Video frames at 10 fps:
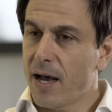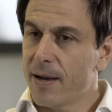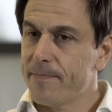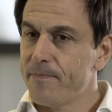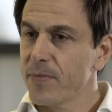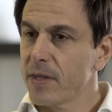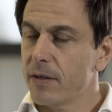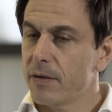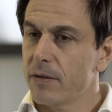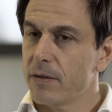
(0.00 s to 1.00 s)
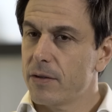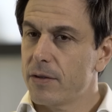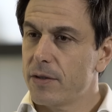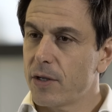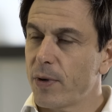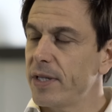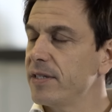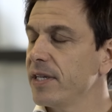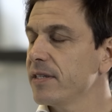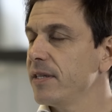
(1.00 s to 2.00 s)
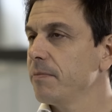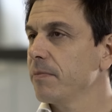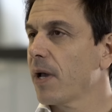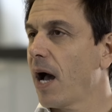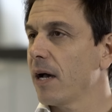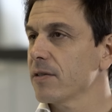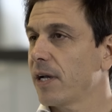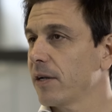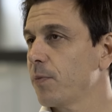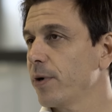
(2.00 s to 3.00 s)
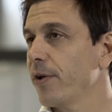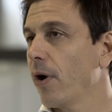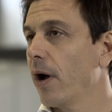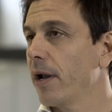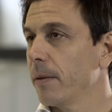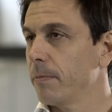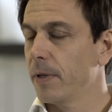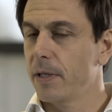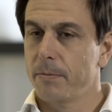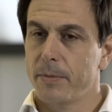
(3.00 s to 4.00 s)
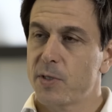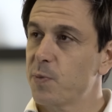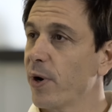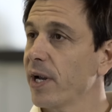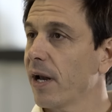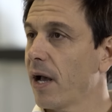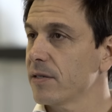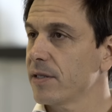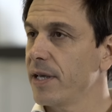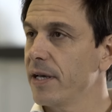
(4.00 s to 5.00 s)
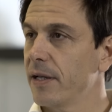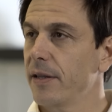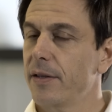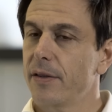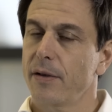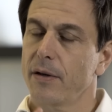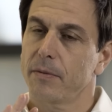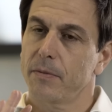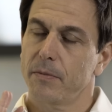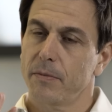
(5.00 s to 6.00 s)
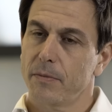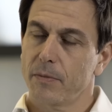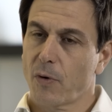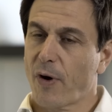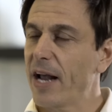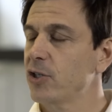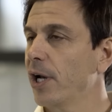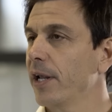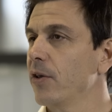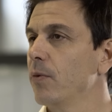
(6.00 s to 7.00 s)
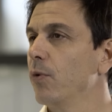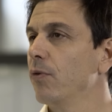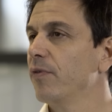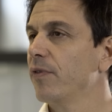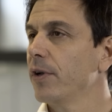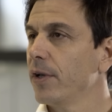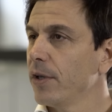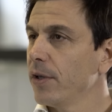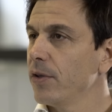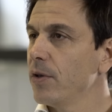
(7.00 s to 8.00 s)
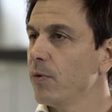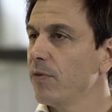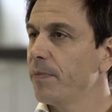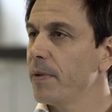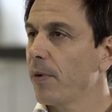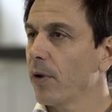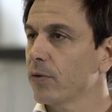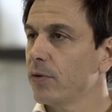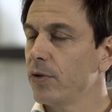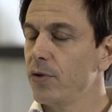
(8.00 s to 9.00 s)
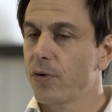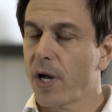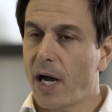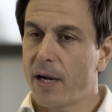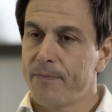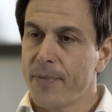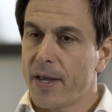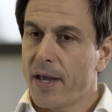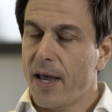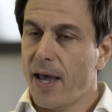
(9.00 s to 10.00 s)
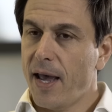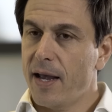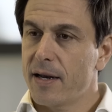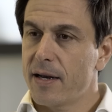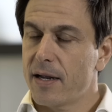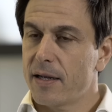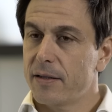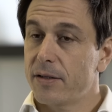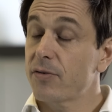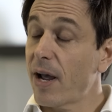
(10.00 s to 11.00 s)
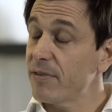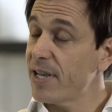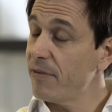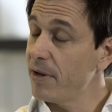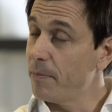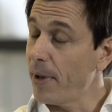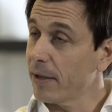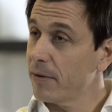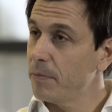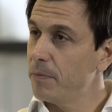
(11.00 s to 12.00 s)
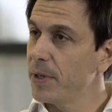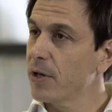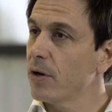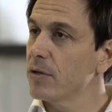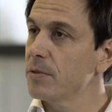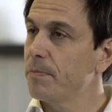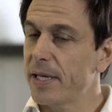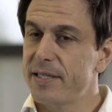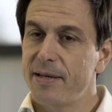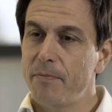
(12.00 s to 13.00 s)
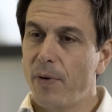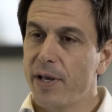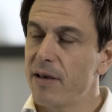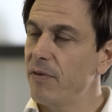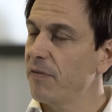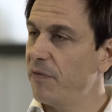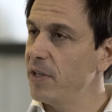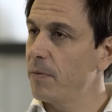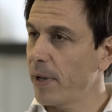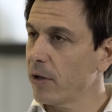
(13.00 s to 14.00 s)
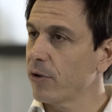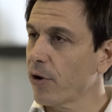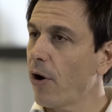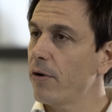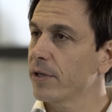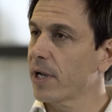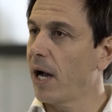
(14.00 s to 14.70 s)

The 2016 car started pretty early, in spring last year, and gradually you move people onto the new car. And the drivers have an impact, because by simply giving feedback on the current